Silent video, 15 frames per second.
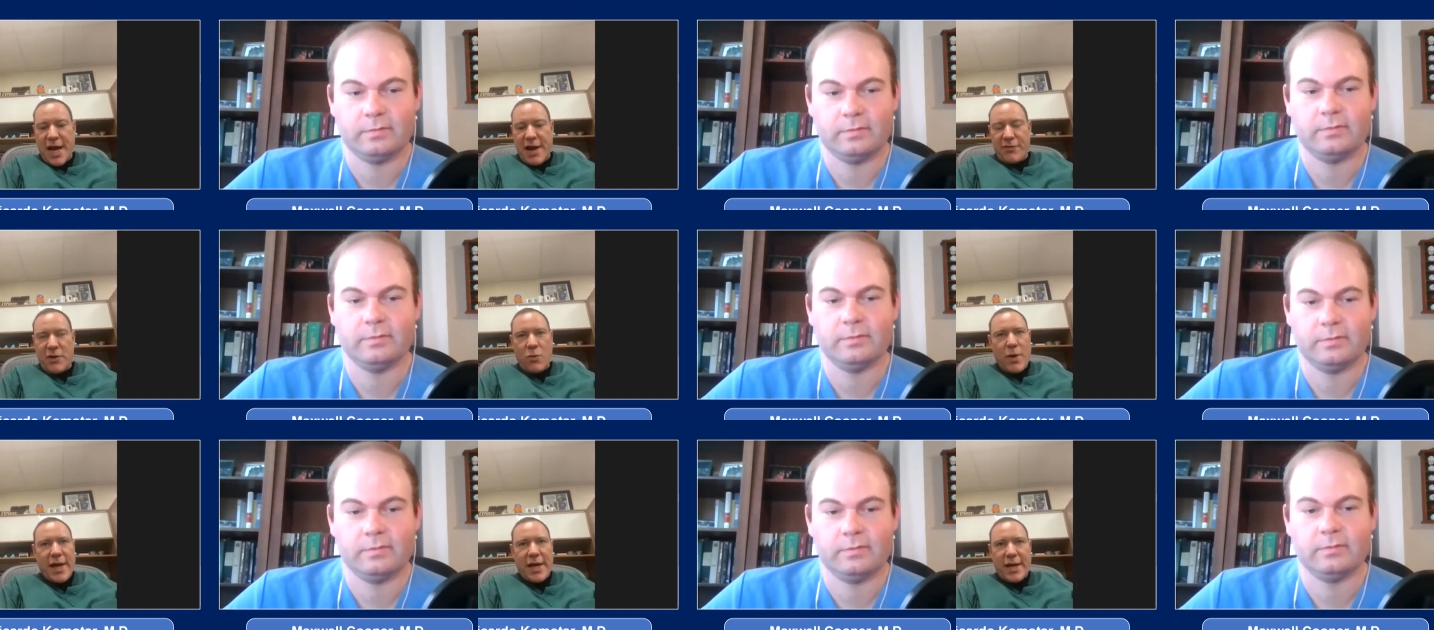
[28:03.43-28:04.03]
Speaker 1: Every
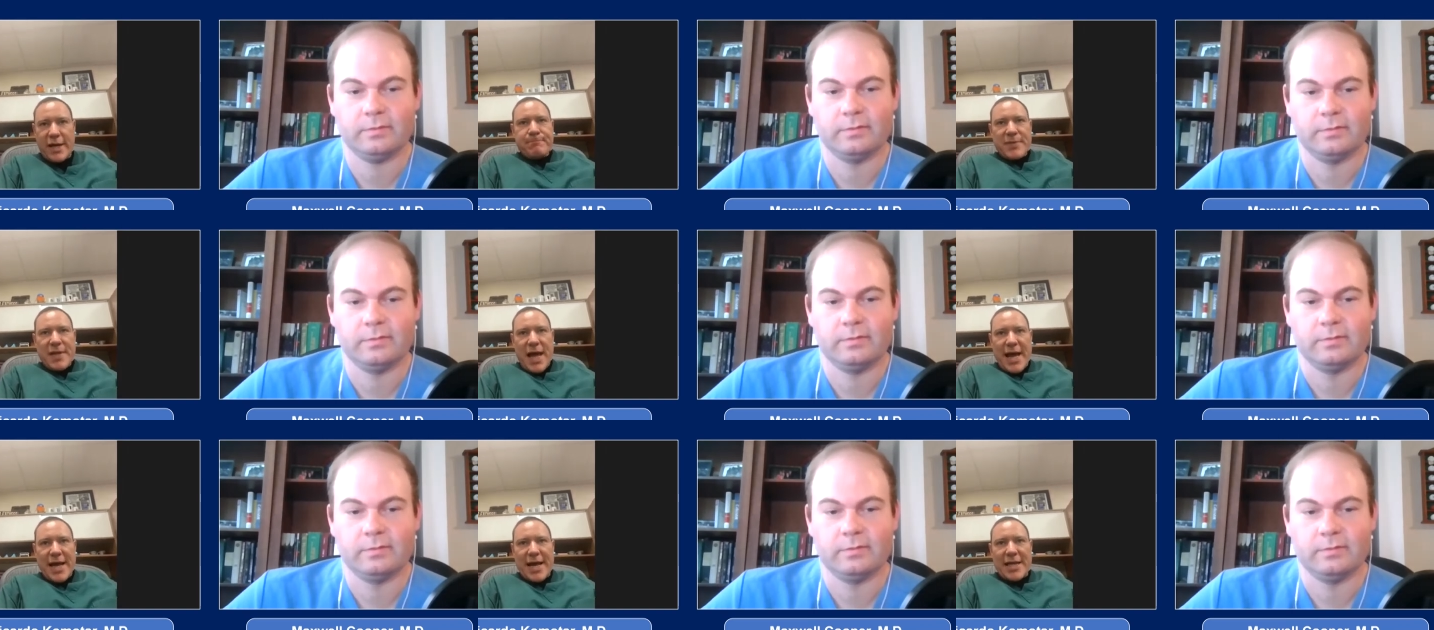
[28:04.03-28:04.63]
week
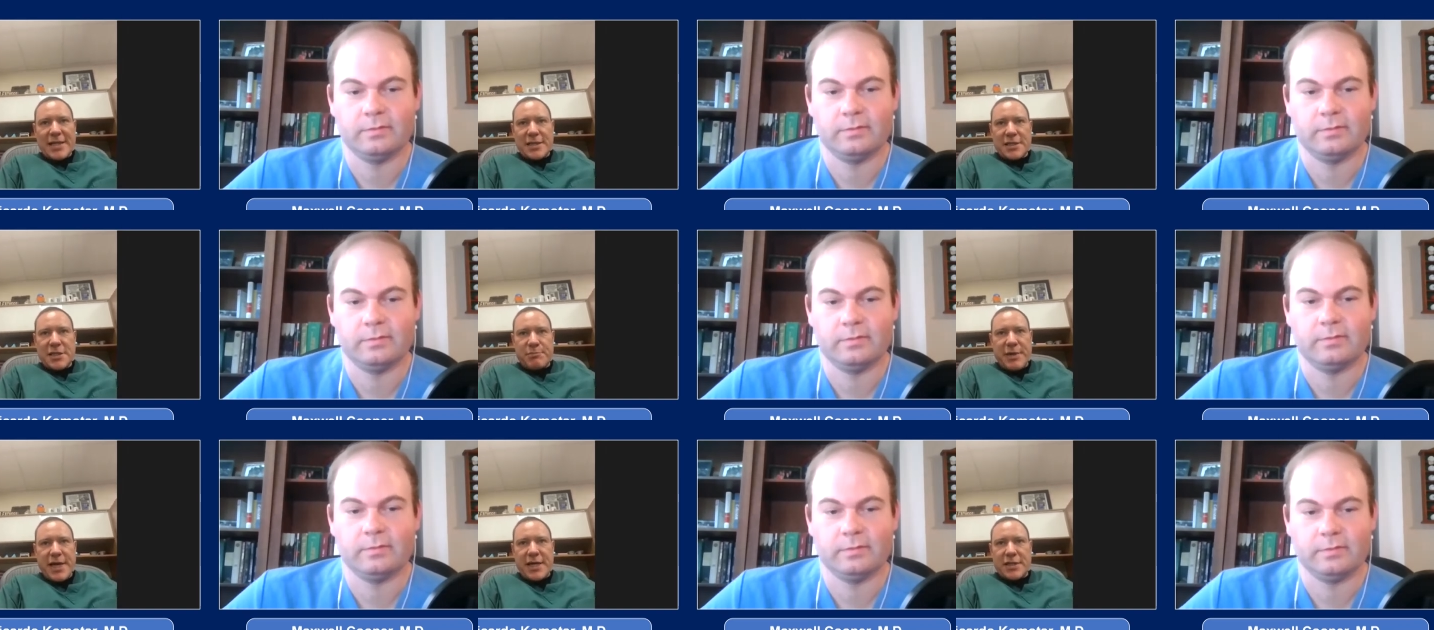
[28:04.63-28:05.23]
I get to
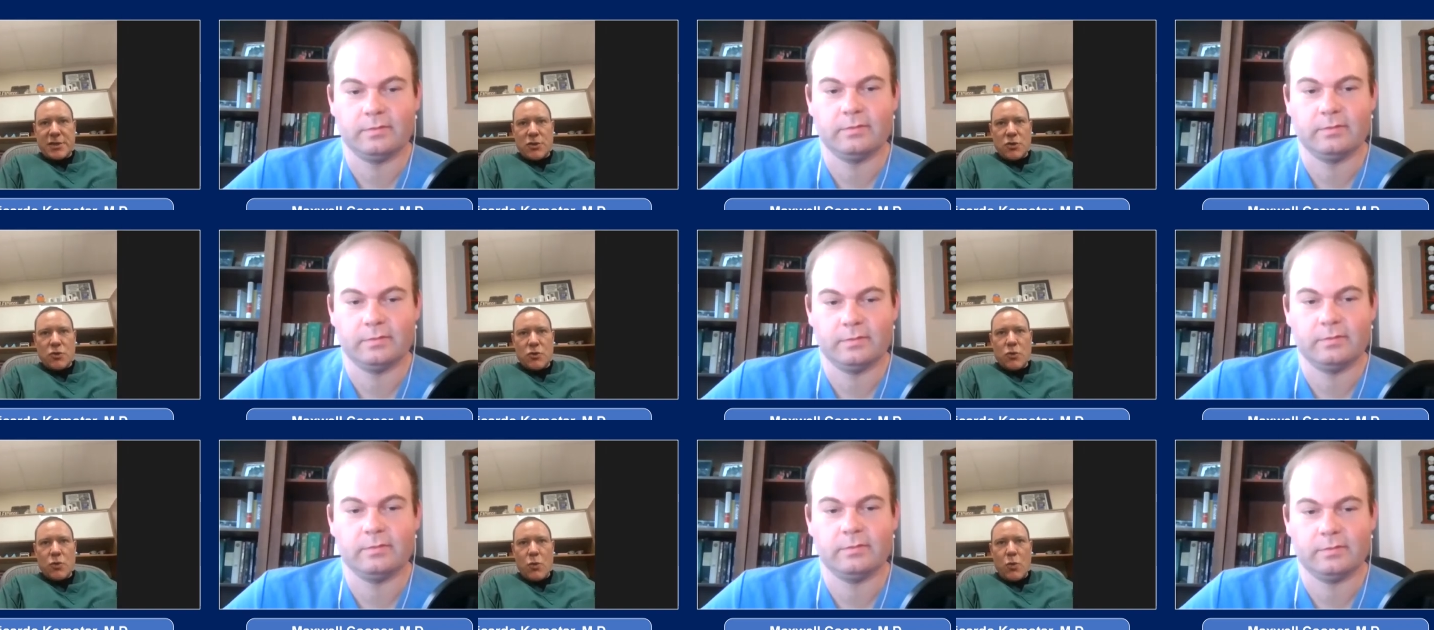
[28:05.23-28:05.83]
speak
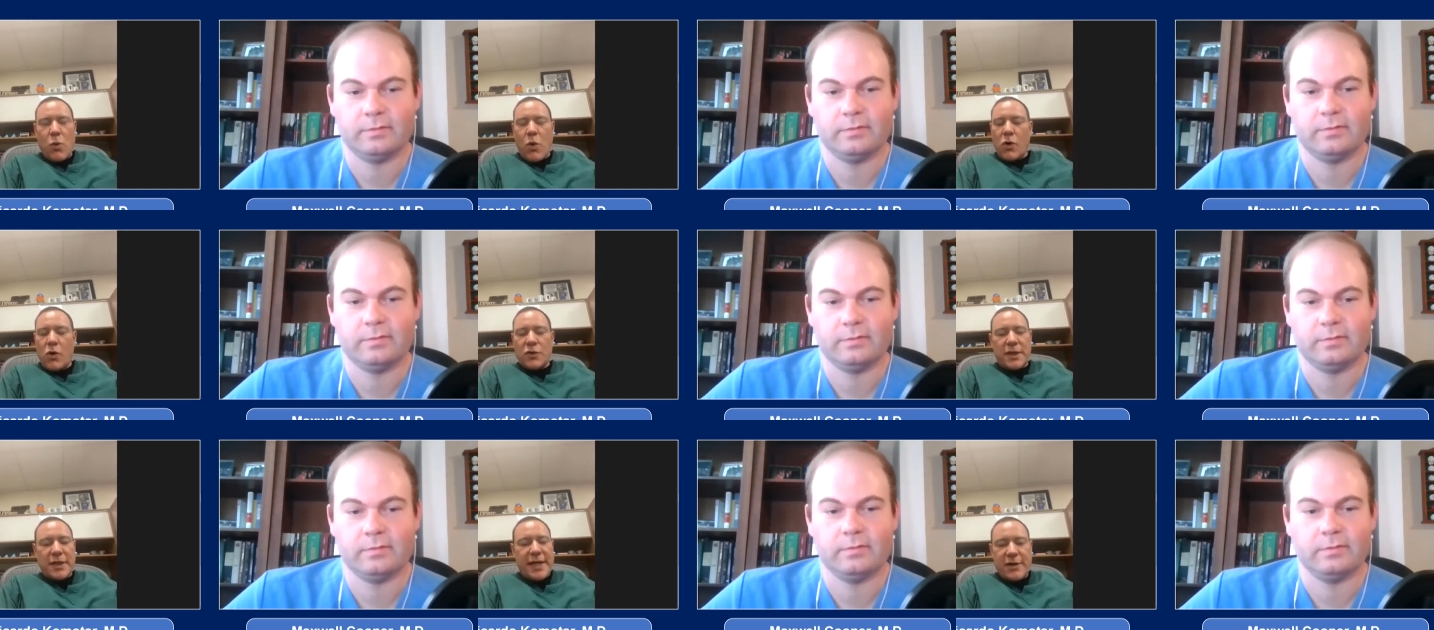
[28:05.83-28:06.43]
to
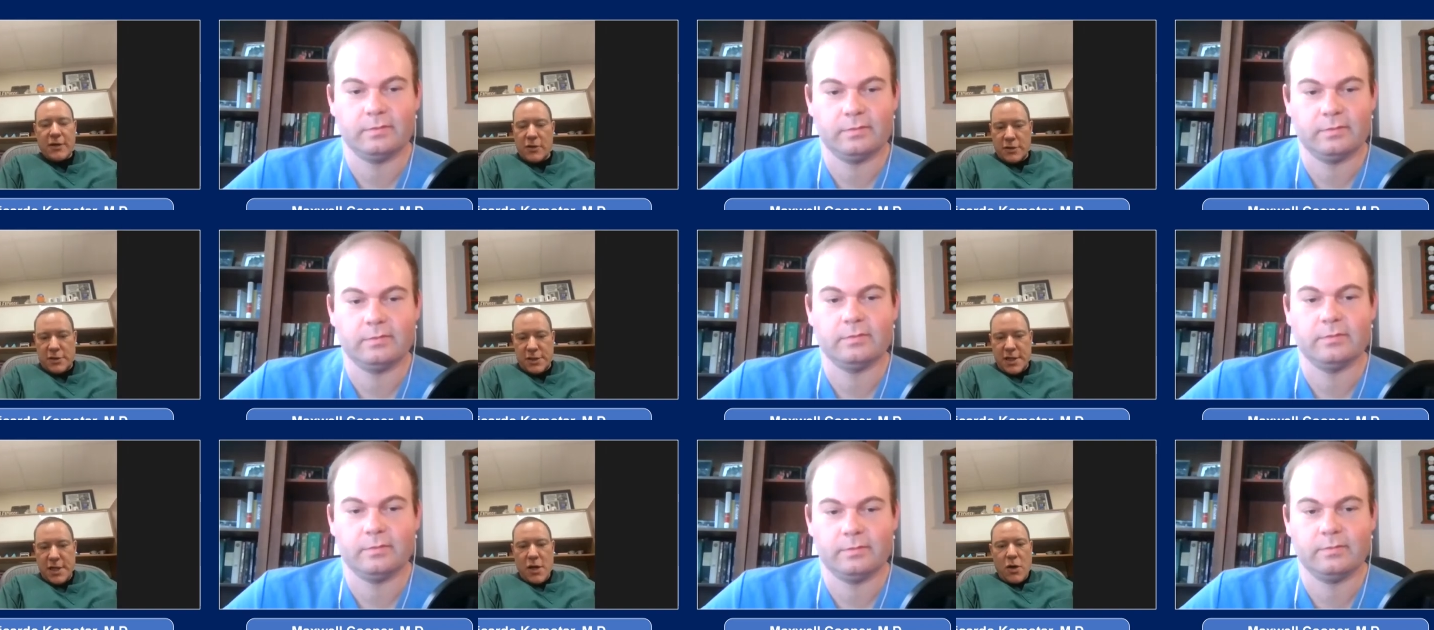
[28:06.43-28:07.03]
world leaders